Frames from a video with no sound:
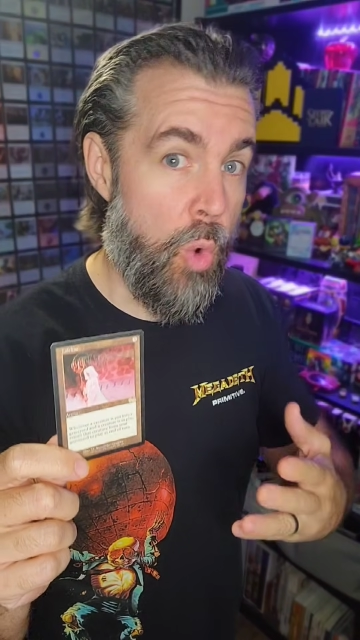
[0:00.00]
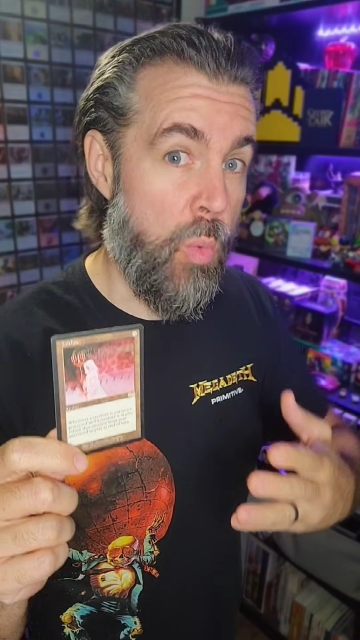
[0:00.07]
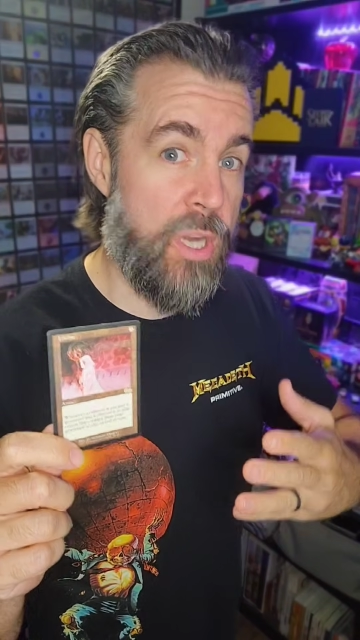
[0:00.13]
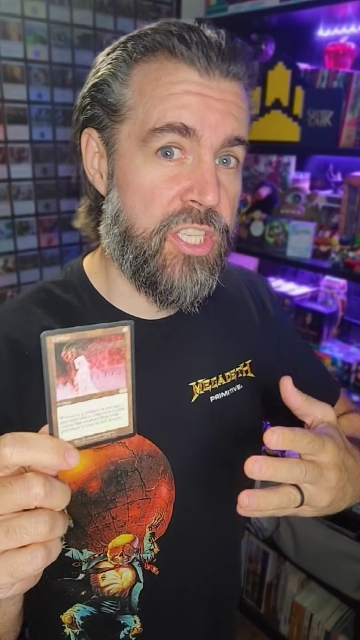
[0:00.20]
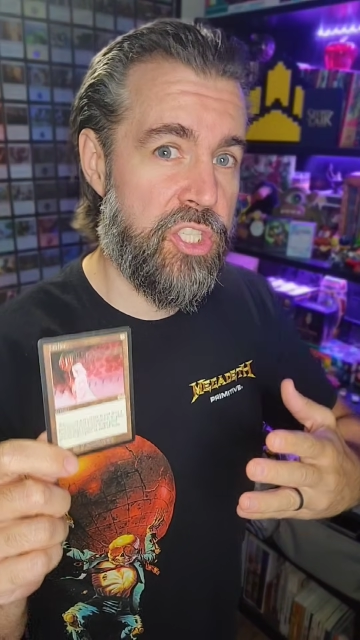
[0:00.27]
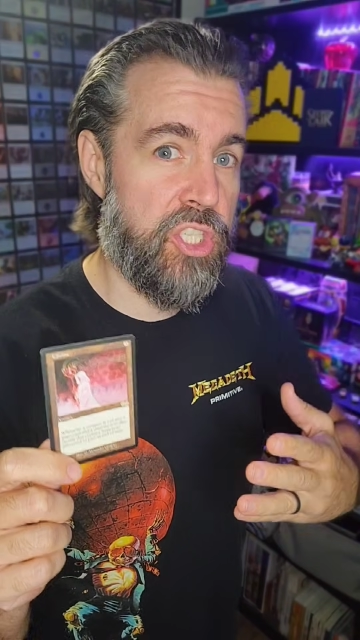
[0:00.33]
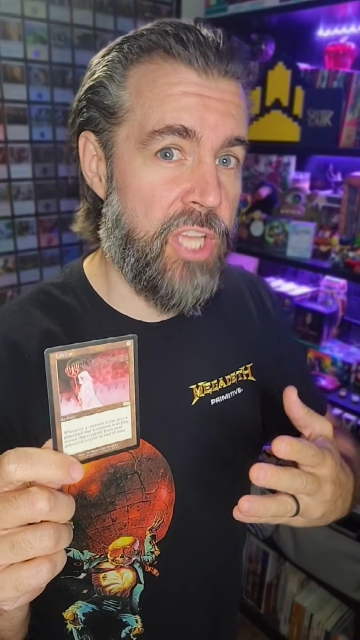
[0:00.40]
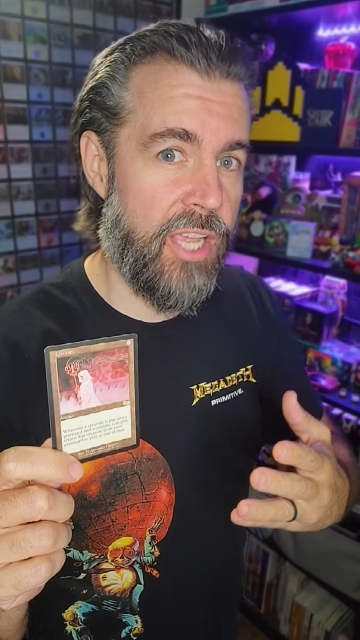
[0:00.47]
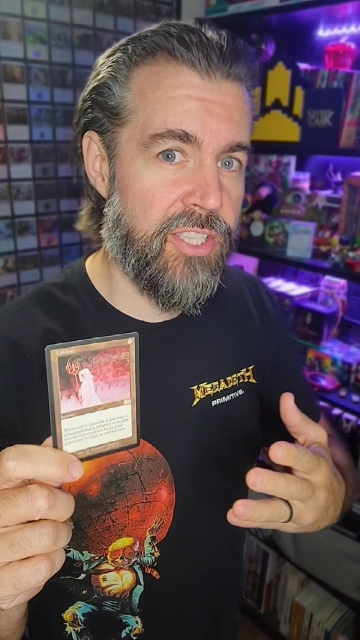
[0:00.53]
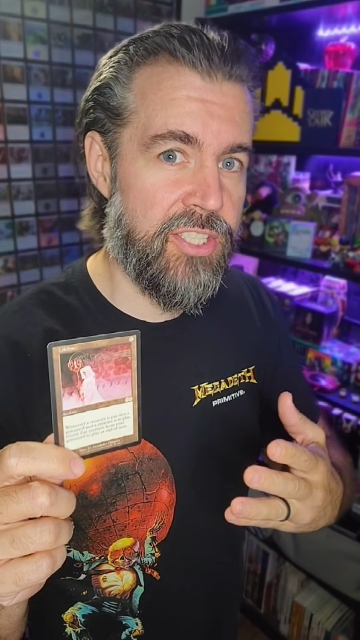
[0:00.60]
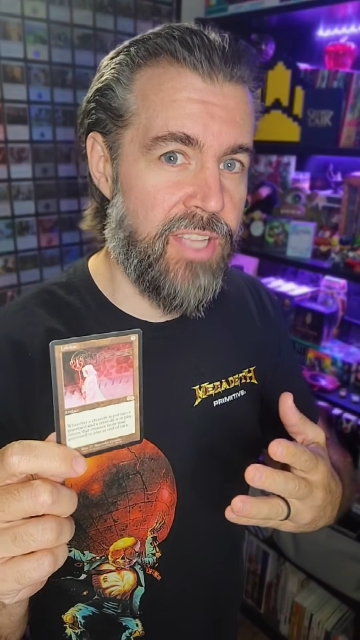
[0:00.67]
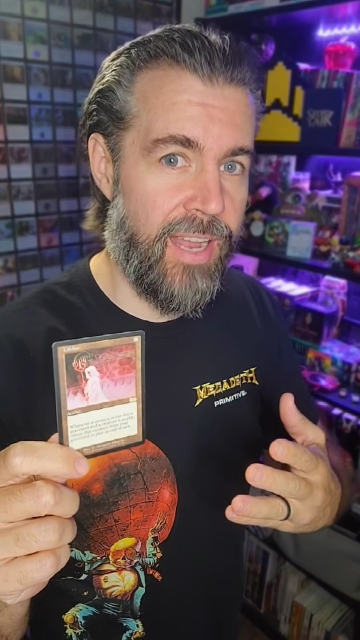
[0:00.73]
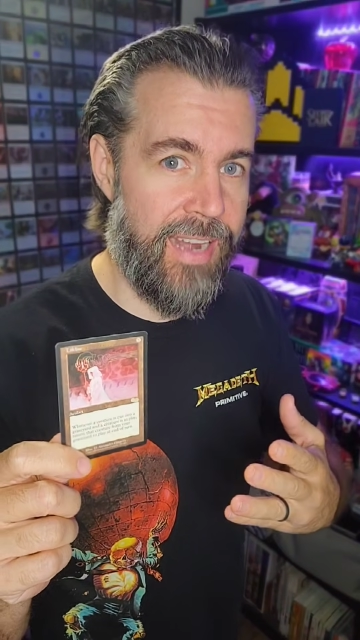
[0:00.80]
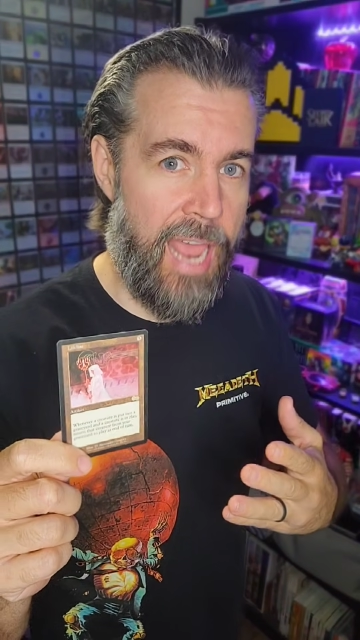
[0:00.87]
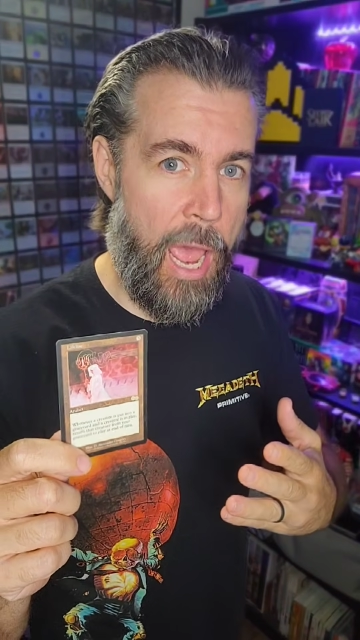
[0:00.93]
which
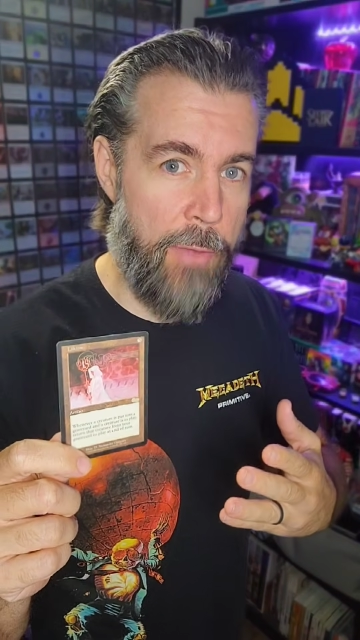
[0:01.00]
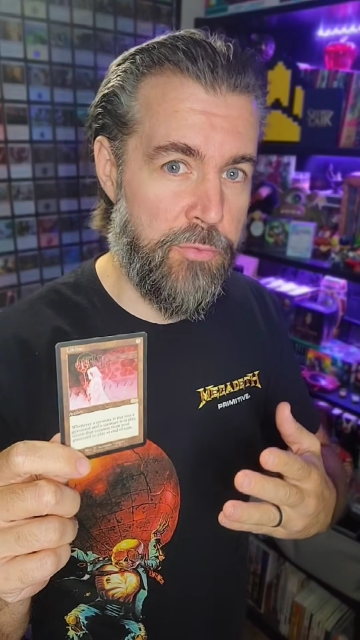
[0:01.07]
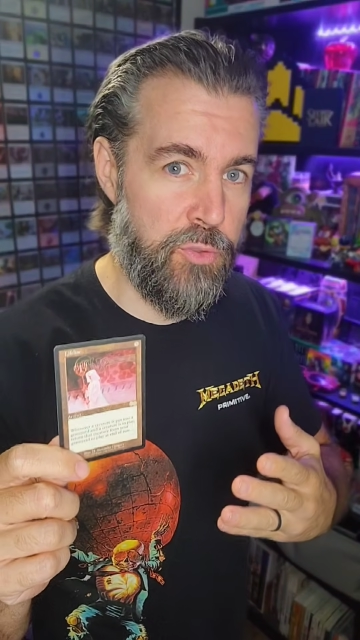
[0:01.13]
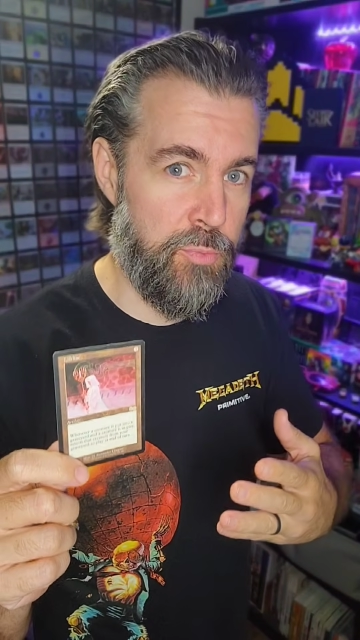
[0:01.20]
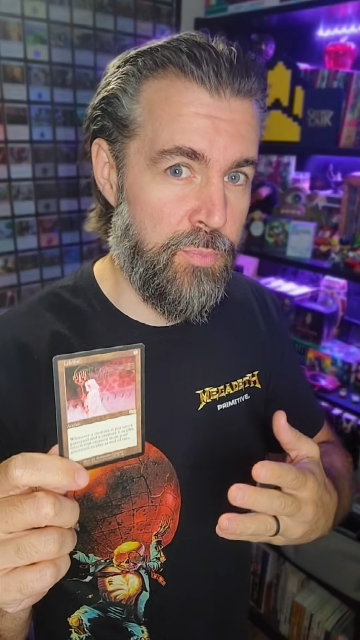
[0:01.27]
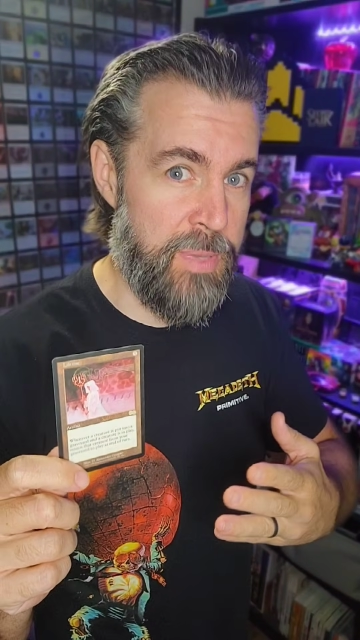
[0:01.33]
does not have to